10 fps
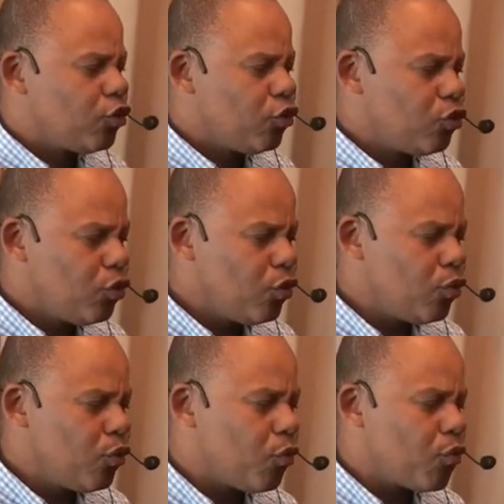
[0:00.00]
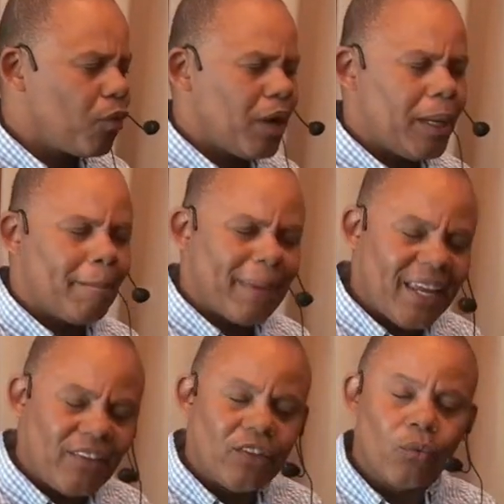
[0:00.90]
to do an
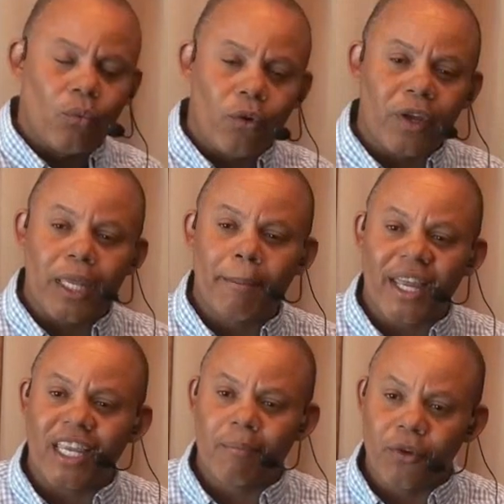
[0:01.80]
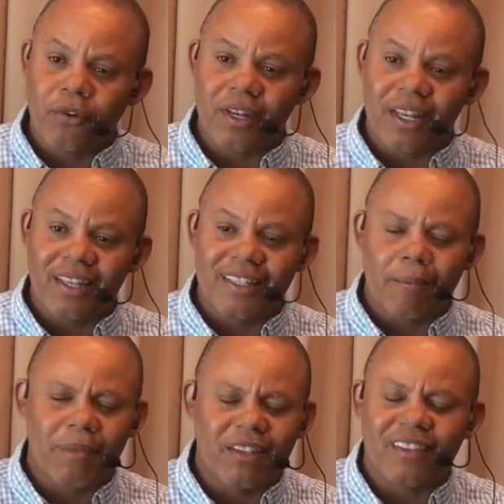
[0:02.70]
amazing work in my community
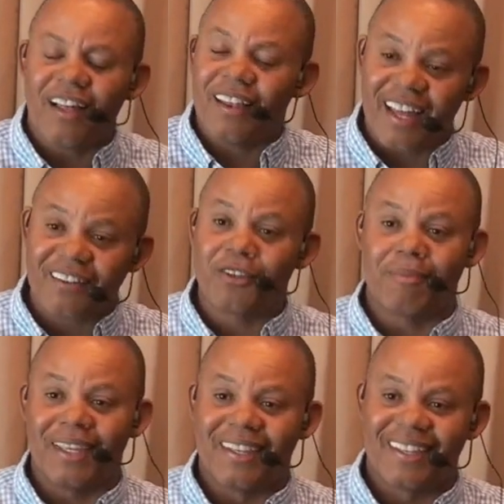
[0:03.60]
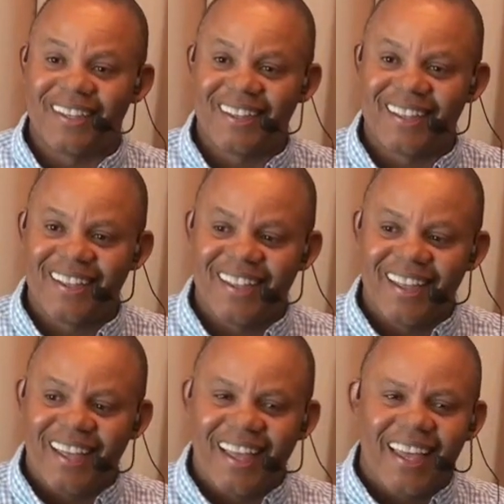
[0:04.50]
that means a lot to me.
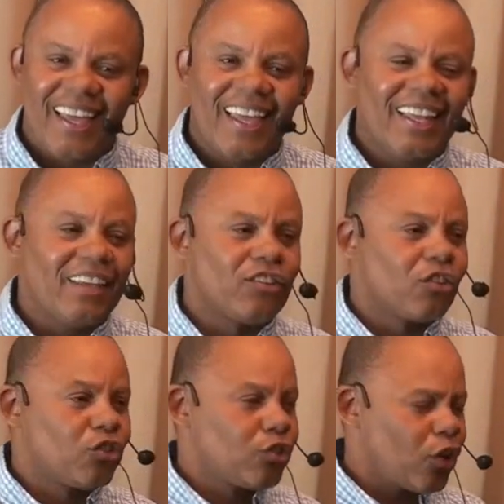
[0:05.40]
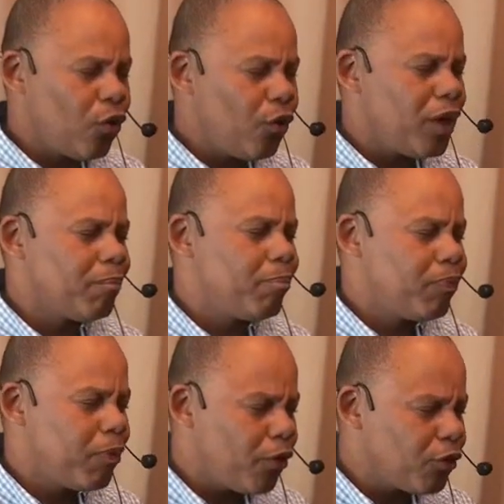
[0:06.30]
It is so
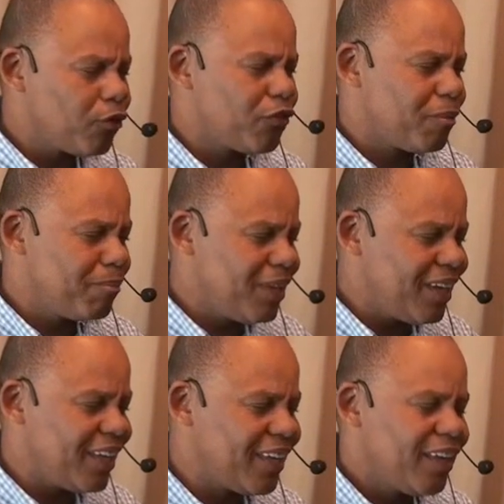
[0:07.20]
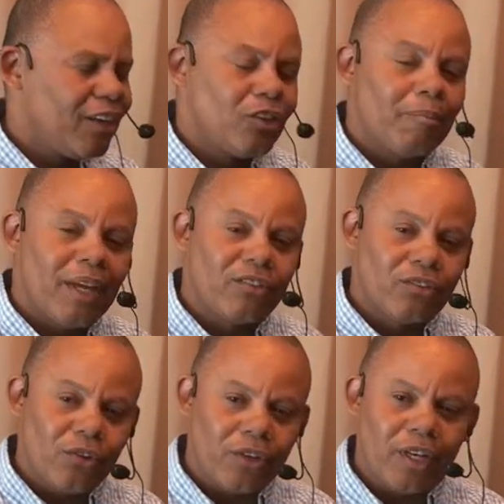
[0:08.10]
important for me to make
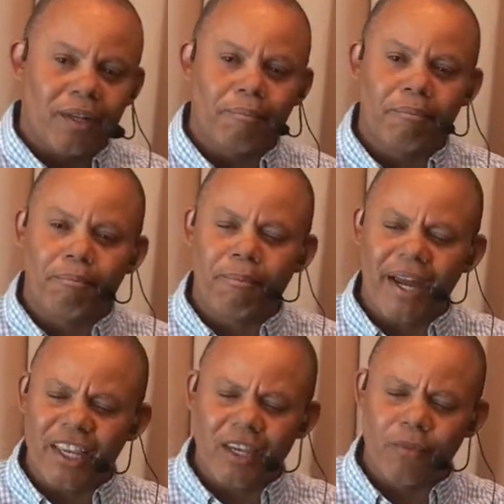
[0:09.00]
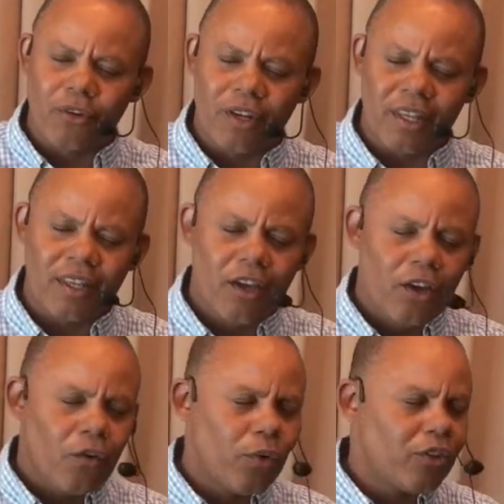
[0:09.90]
sure that my community,
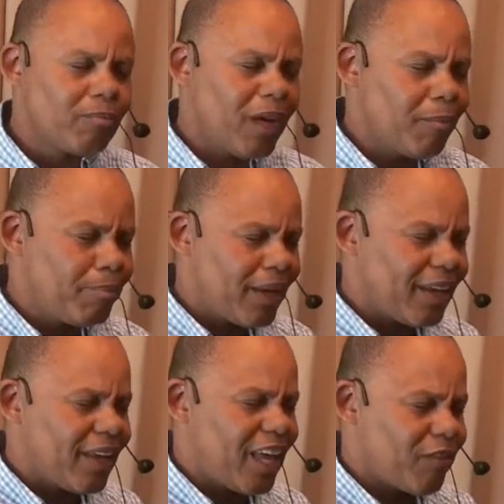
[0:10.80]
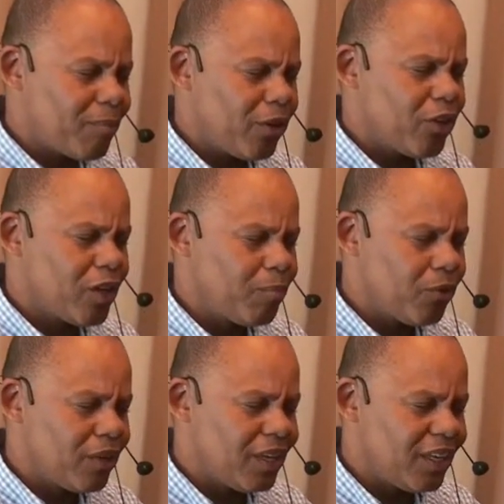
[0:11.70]
which is my Black African American
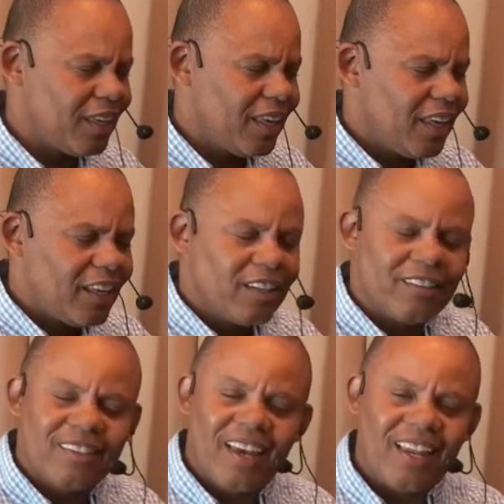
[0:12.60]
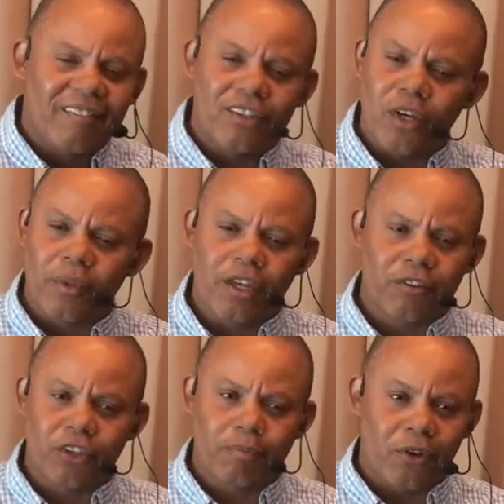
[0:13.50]
community, does not have to deal with
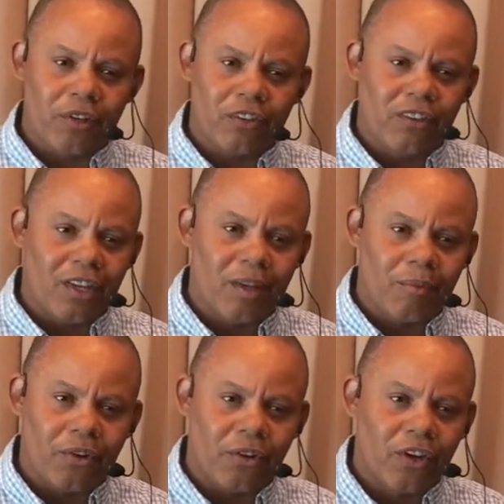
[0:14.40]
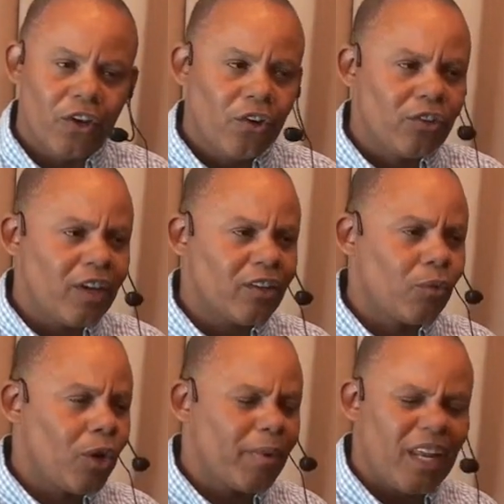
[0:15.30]
health disparities anymore. Don't have
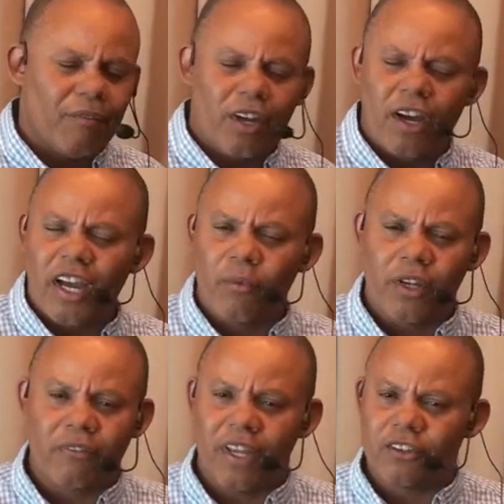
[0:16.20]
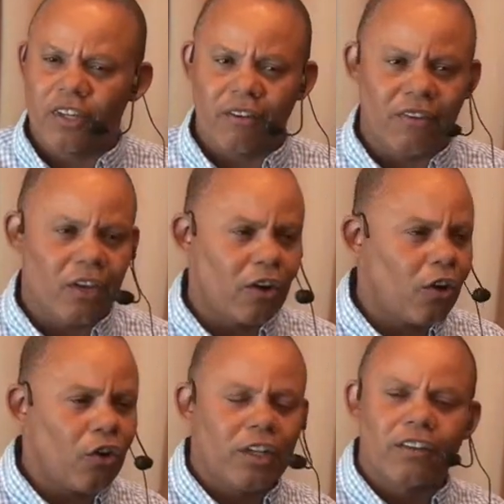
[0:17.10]
to worry about having a high rate of HIV or all